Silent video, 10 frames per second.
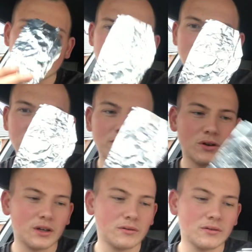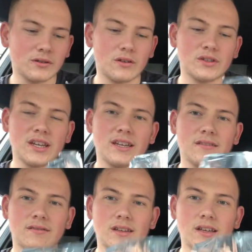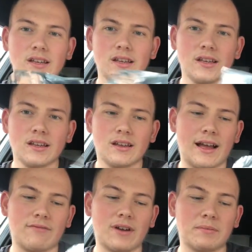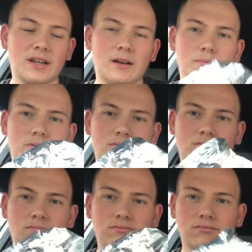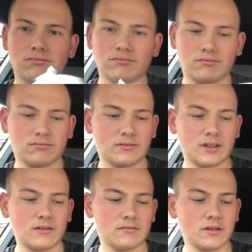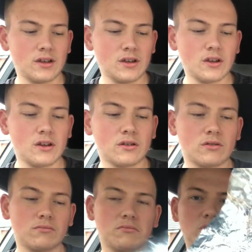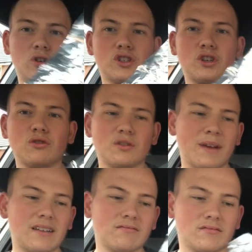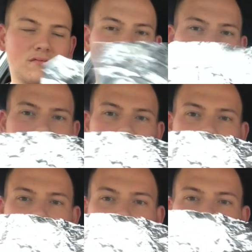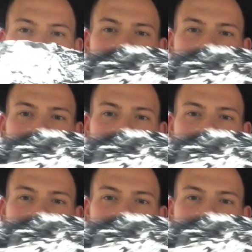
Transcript: Some tin foil, obviously have wrapped it up. So, not a huge amount, as you can